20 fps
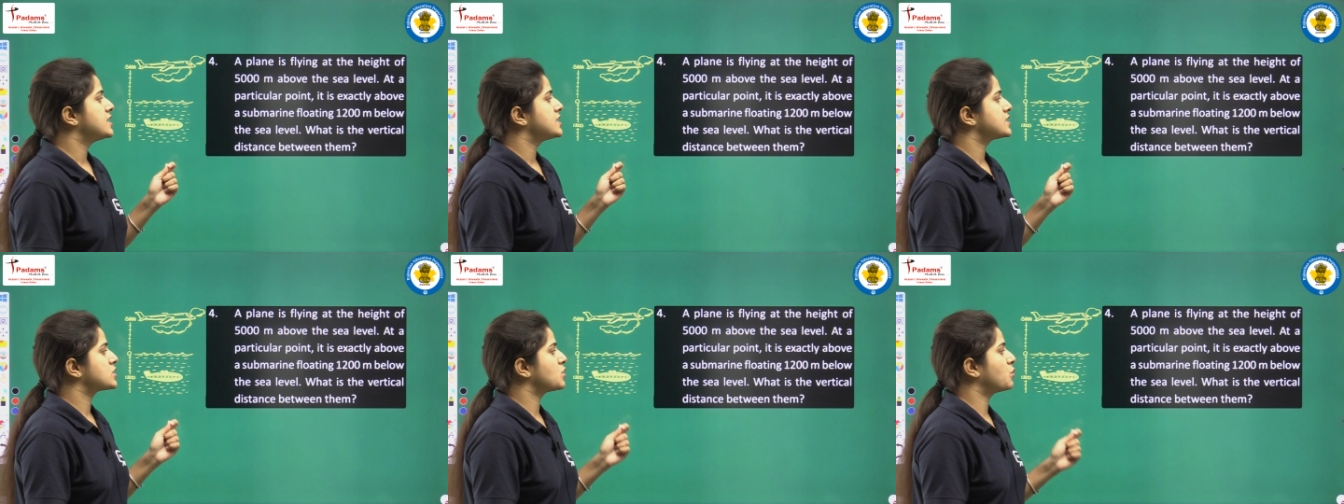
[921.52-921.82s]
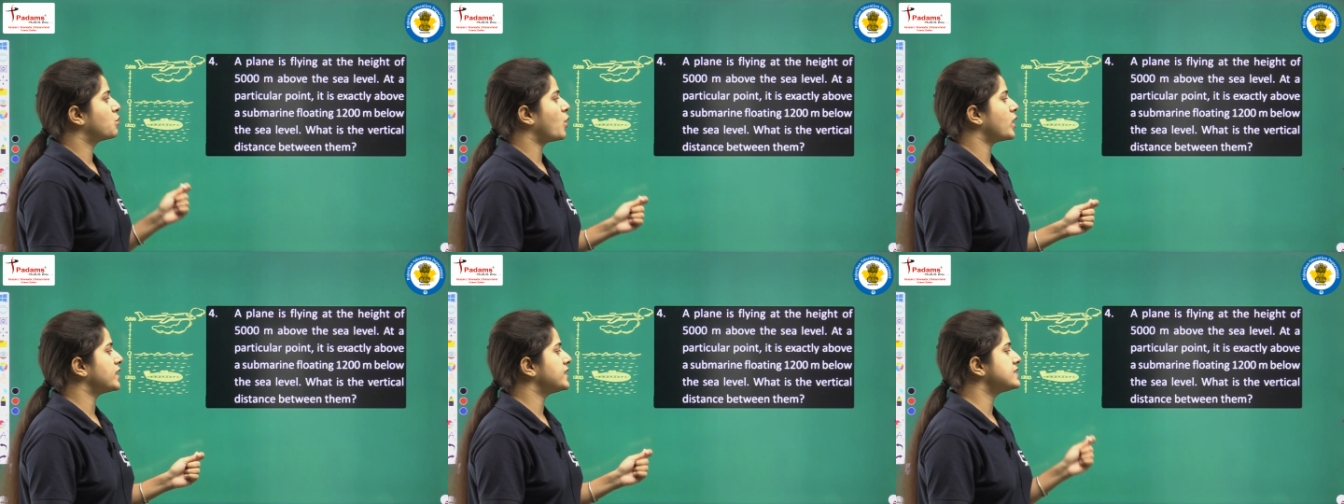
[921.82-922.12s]

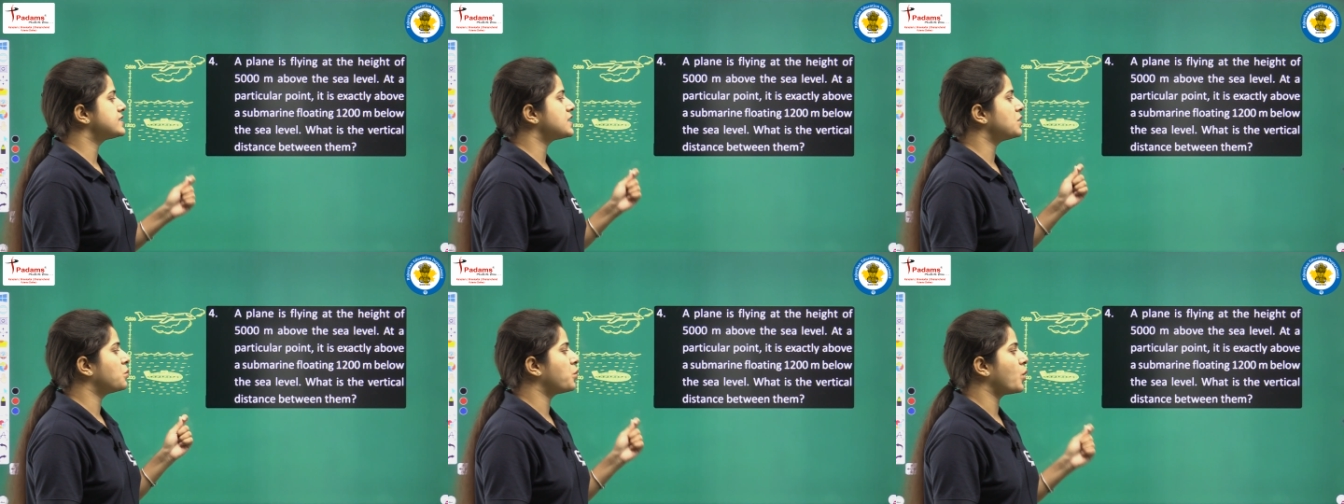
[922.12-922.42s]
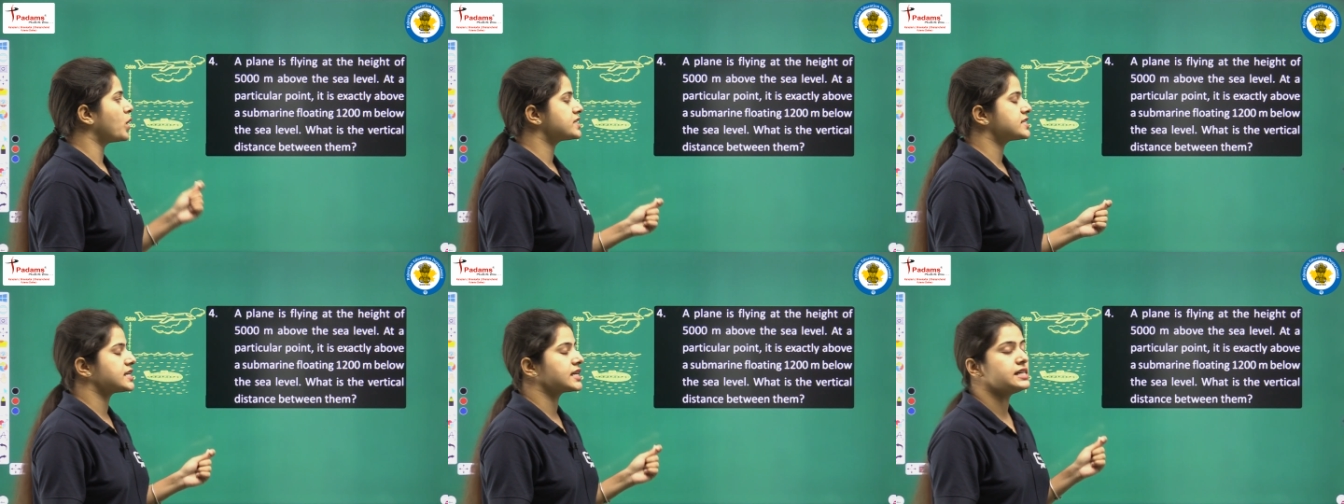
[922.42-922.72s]
So, what is the
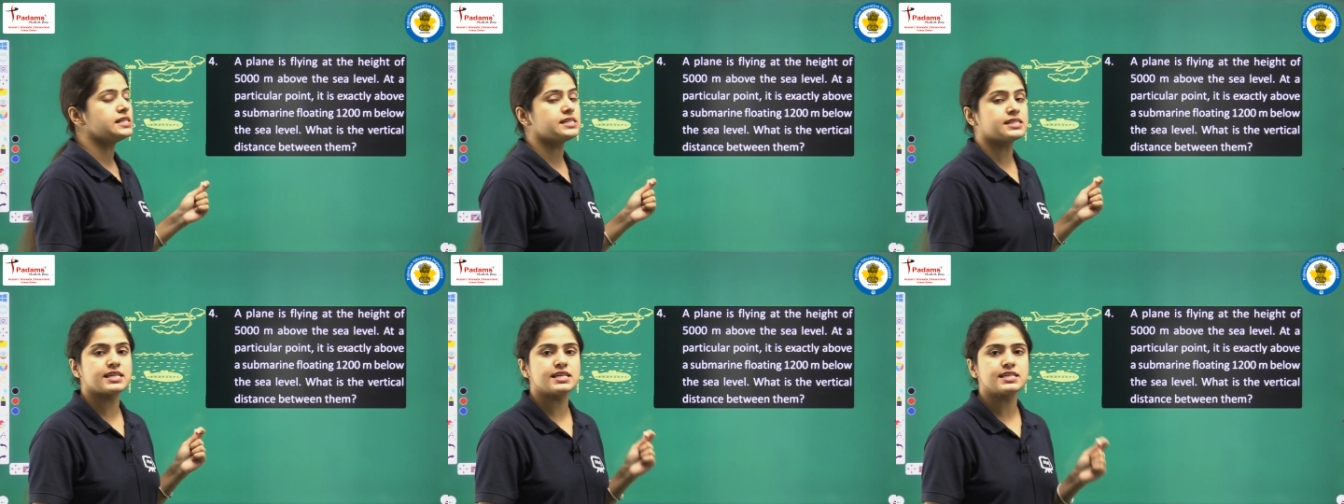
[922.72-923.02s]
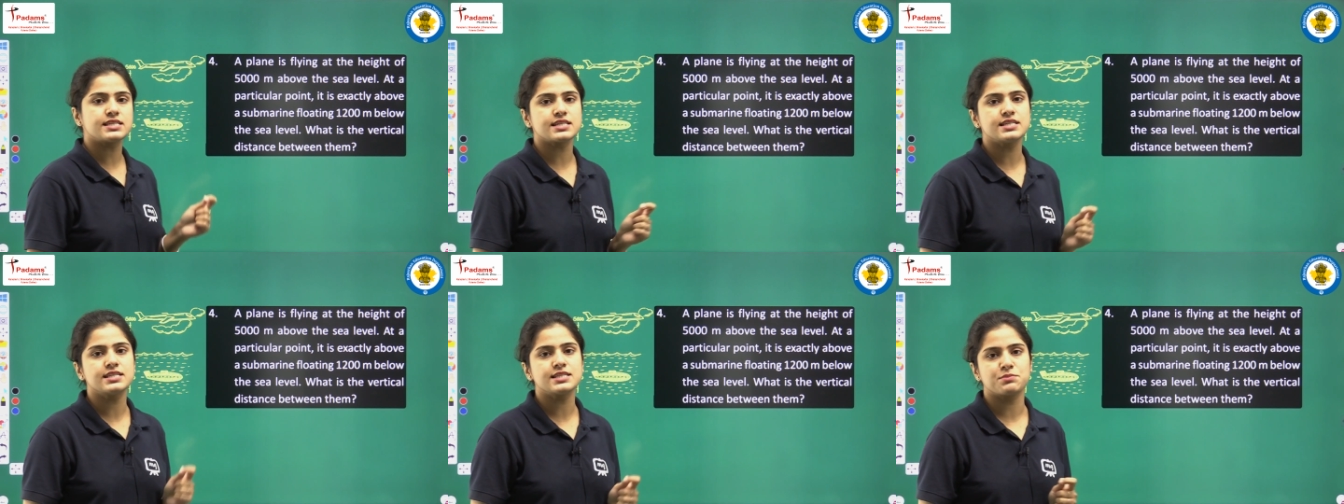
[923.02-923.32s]
vertical
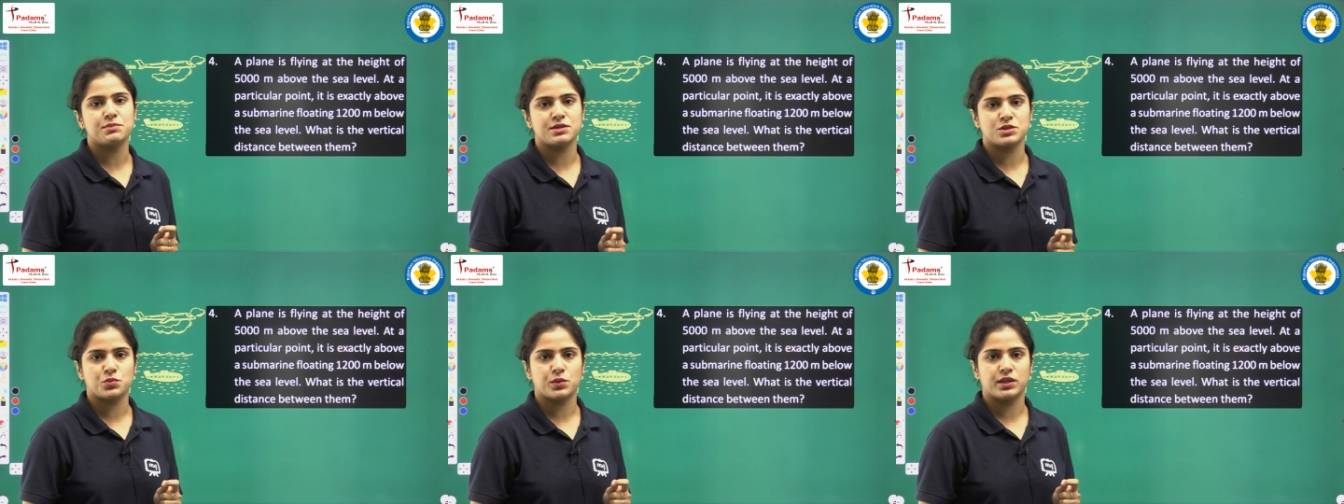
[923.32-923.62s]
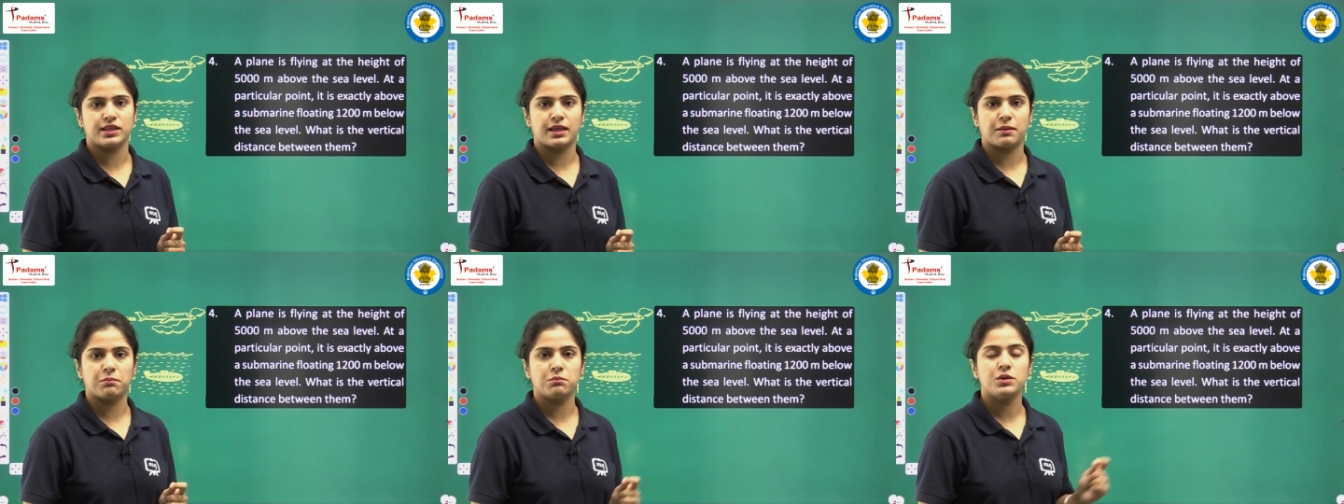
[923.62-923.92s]
distance
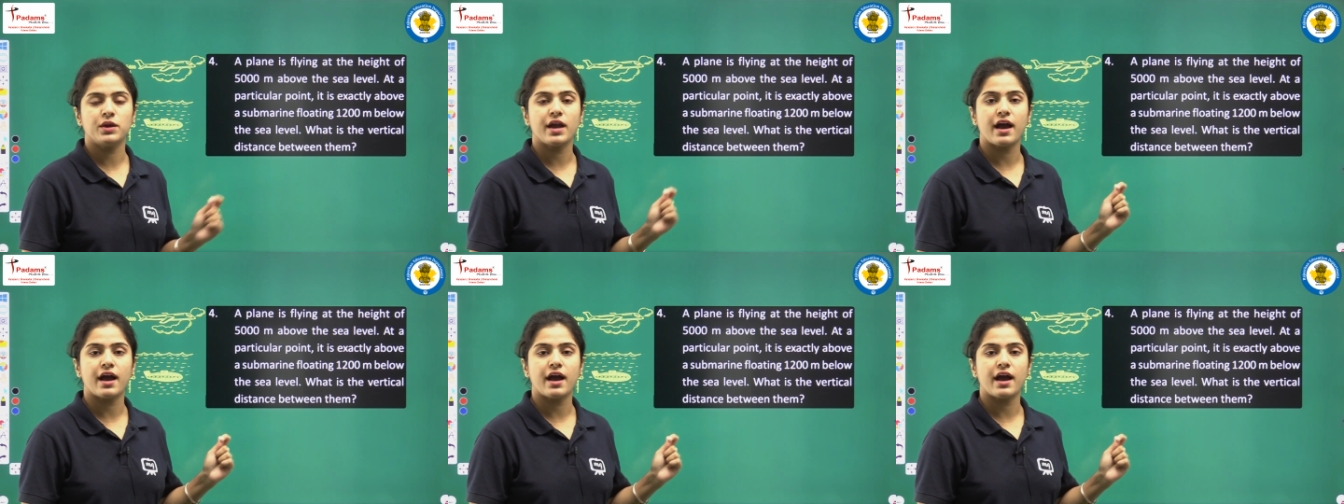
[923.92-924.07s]
between them?